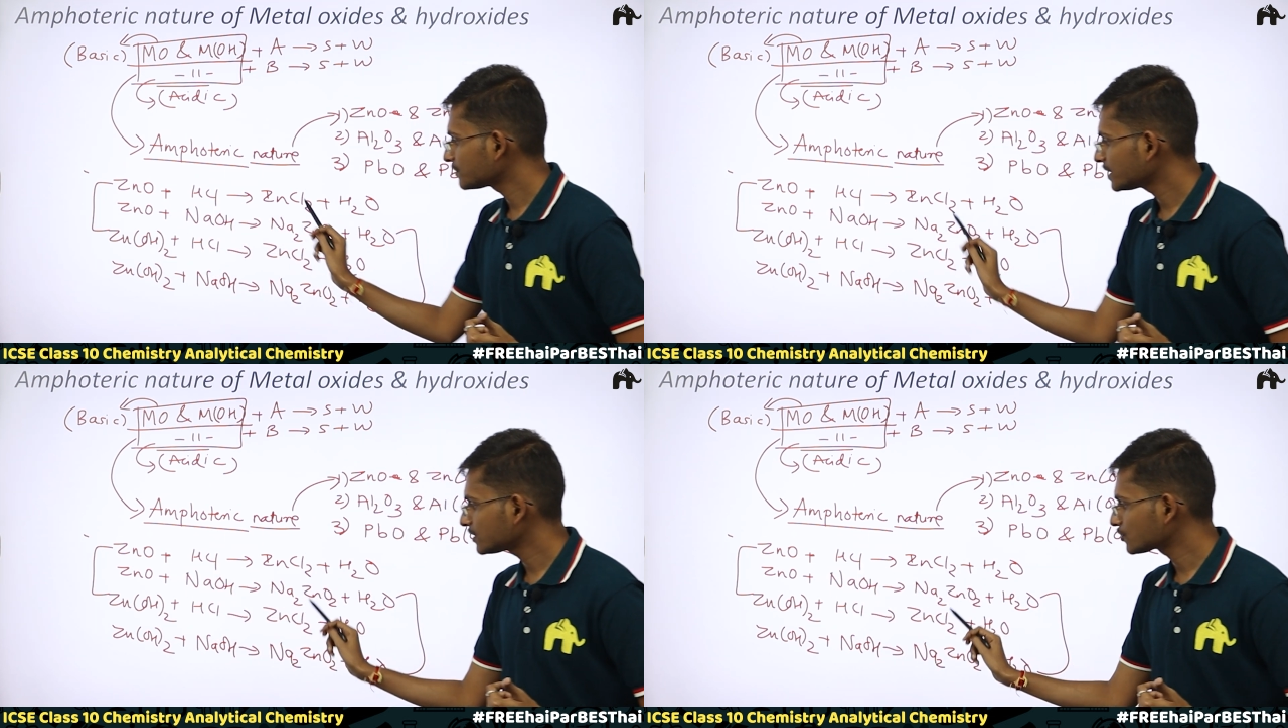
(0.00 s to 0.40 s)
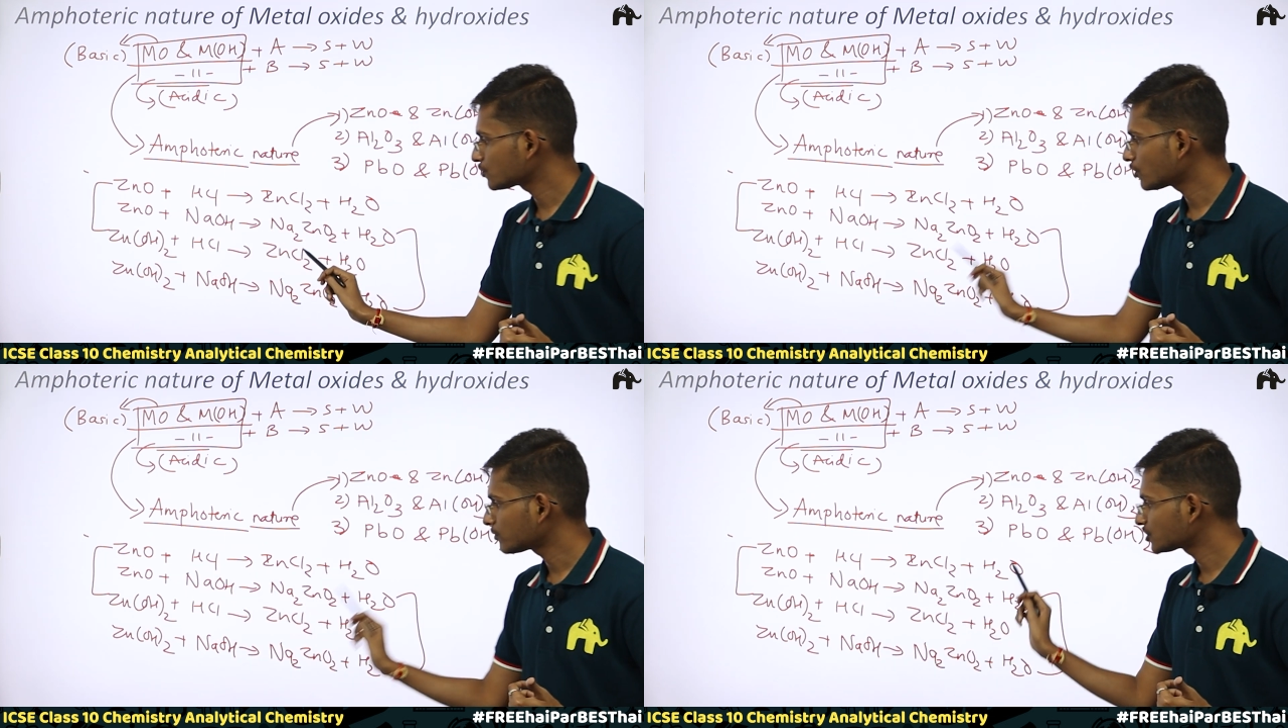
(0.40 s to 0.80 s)
and bases
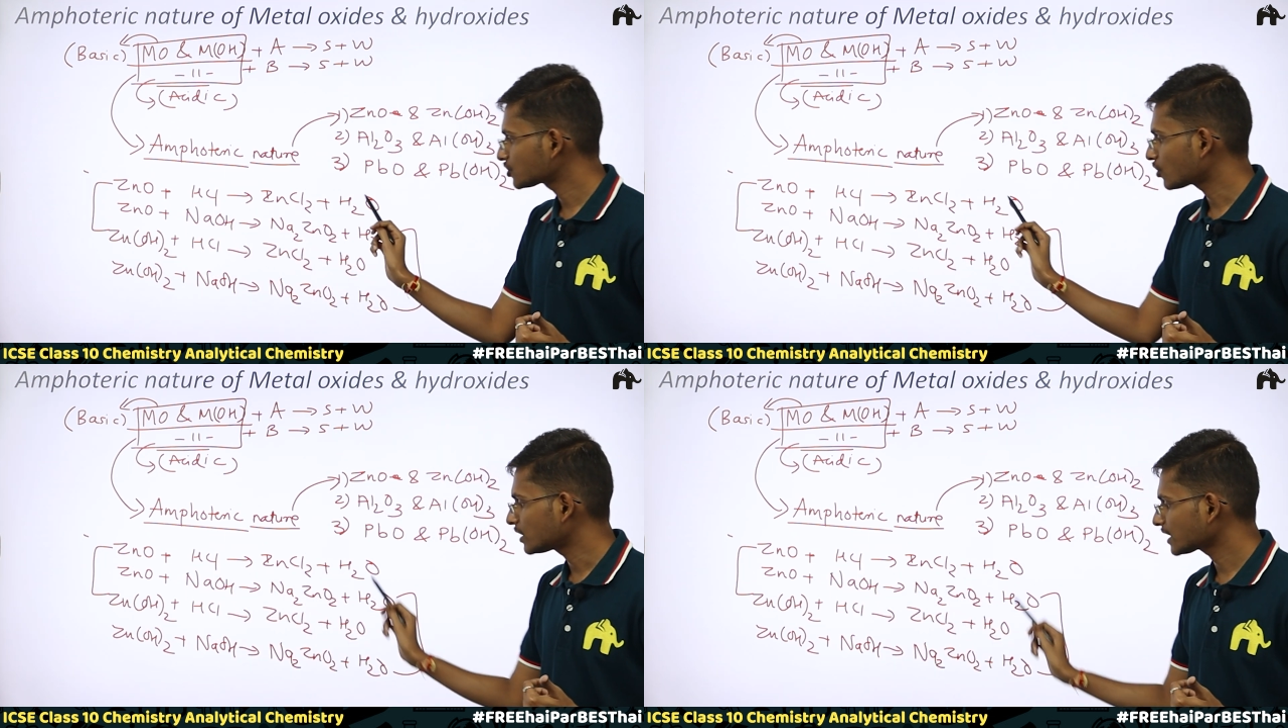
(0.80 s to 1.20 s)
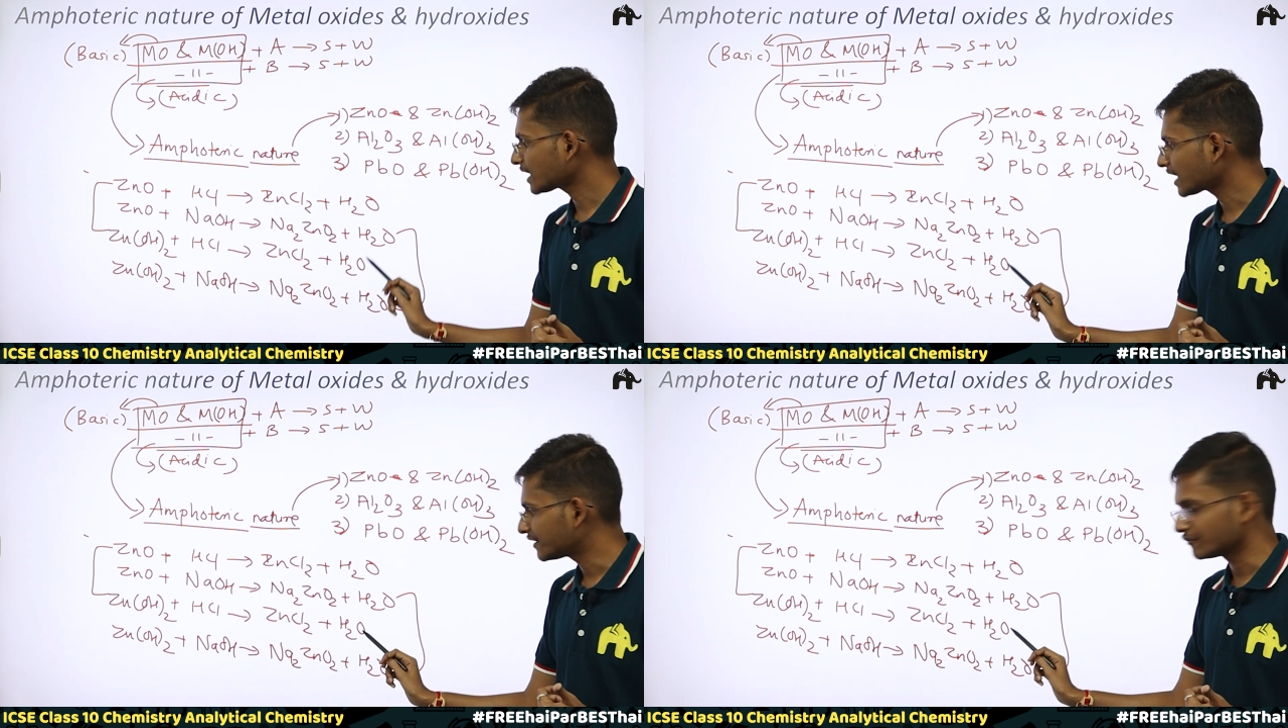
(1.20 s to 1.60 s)
to form salt
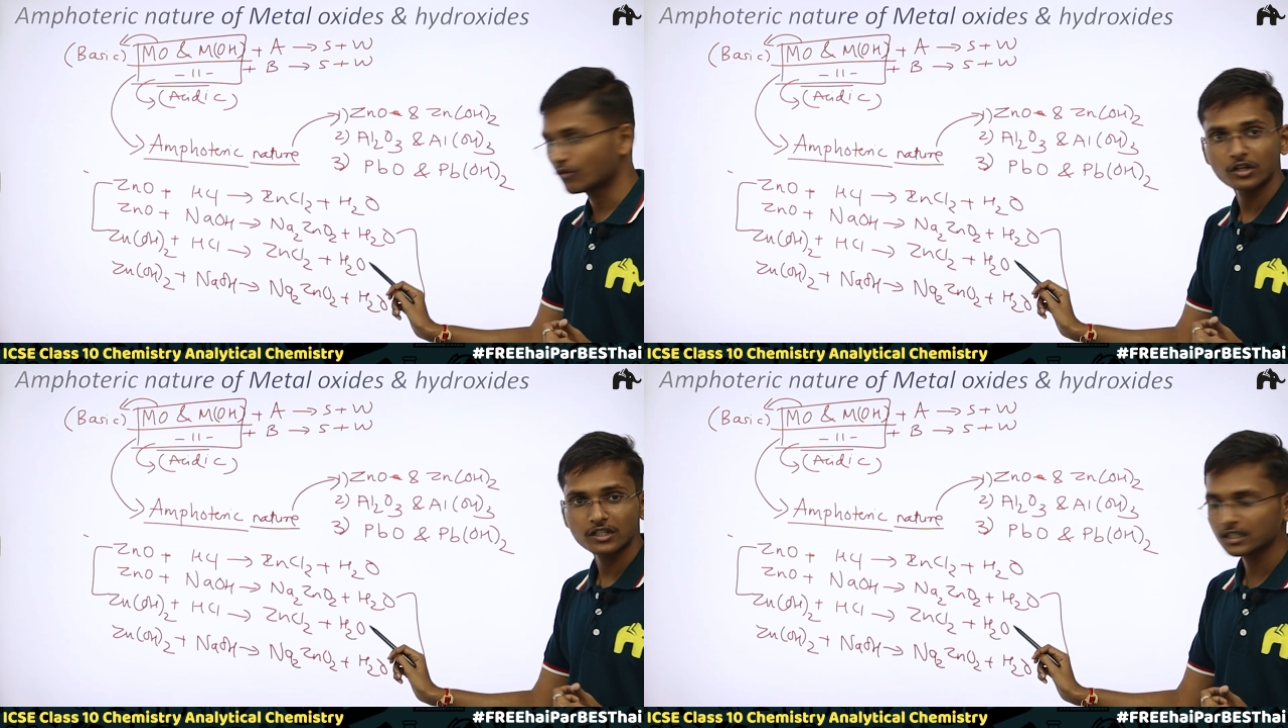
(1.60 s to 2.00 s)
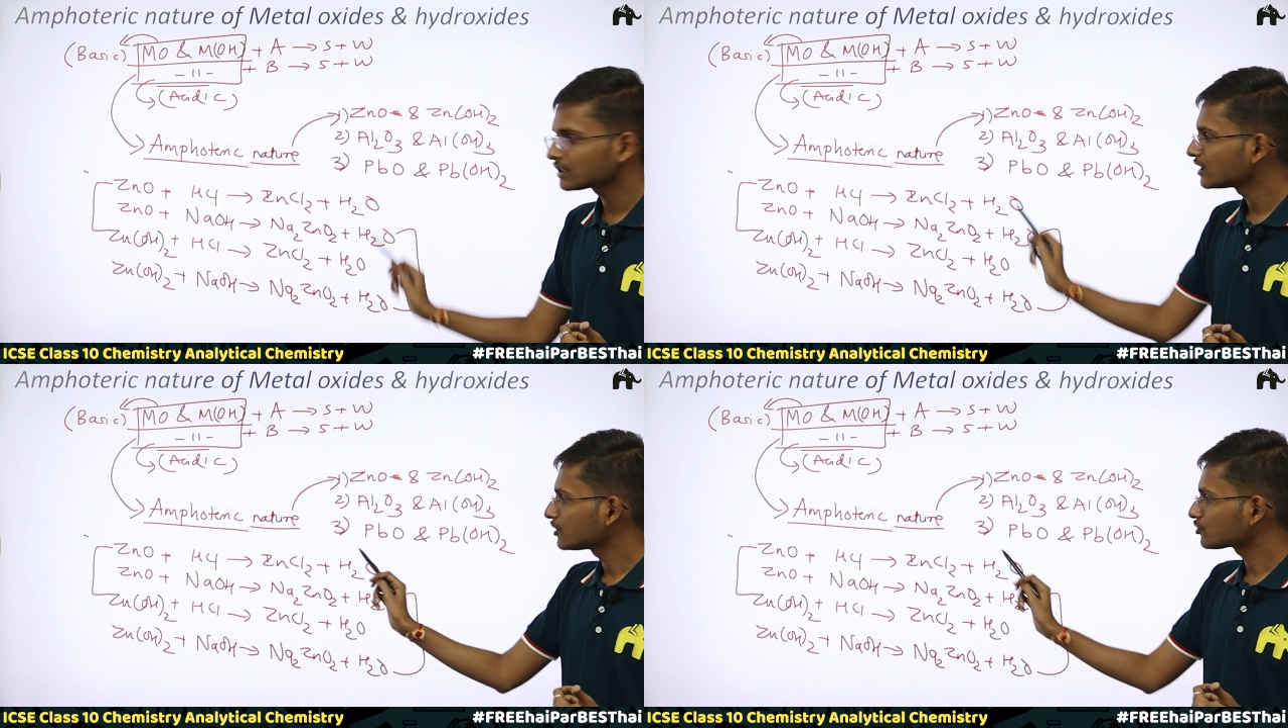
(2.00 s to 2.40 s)
and water.